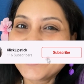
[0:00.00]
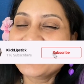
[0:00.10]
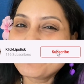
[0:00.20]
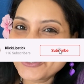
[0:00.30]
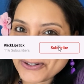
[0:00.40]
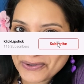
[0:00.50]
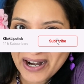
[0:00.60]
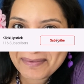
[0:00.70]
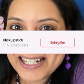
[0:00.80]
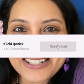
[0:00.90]

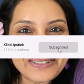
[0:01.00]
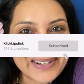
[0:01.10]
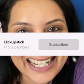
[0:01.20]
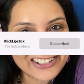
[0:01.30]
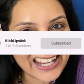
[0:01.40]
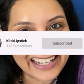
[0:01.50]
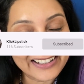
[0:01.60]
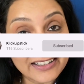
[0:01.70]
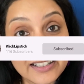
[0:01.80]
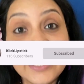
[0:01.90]
subscribing to my
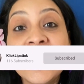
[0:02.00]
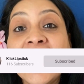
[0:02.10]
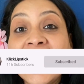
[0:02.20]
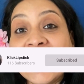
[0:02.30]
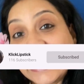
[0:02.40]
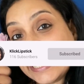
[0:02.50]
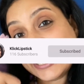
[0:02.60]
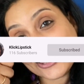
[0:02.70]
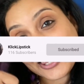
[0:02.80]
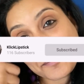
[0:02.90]
channel. Hit
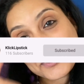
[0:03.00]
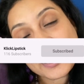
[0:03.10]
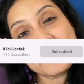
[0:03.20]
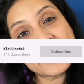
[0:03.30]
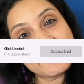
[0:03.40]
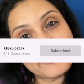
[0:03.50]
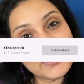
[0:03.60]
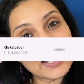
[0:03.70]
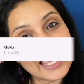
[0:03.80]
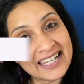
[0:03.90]
a thumbs up if you
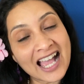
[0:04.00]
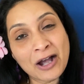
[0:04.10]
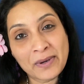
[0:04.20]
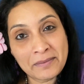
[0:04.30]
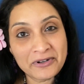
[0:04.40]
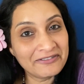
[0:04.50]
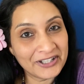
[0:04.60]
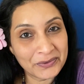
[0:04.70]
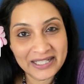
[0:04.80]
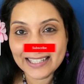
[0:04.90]
like how I'm
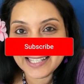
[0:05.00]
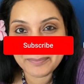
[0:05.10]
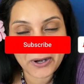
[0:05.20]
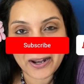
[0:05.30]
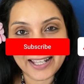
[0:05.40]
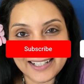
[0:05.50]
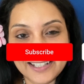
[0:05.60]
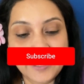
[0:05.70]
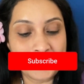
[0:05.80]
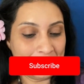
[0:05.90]
reviewing this product.
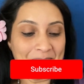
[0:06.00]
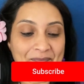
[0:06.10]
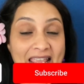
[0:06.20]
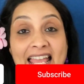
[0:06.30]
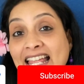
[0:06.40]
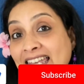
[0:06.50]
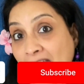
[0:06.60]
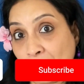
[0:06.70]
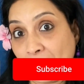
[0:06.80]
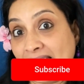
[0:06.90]

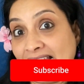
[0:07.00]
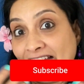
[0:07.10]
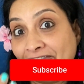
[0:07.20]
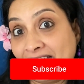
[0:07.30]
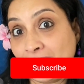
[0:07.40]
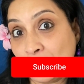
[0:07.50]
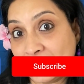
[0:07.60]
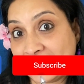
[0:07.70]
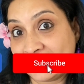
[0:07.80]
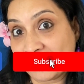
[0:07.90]
Now, with those
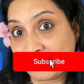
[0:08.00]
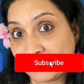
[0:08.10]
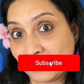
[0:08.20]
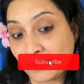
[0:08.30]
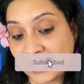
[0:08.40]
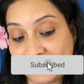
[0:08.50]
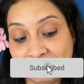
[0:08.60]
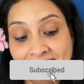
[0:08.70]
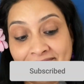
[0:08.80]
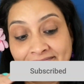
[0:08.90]
things out of the way,
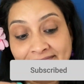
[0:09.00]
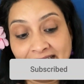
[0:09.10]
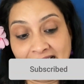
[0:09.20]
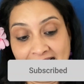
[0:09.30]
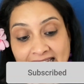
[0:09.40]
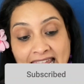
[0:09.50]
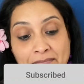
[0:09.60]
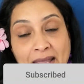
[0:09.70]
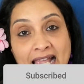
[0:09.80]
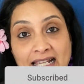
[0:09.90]
let's get
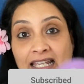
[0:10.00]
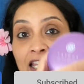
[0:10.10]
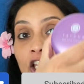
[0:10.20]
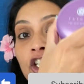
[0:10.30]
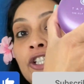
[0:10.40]
back to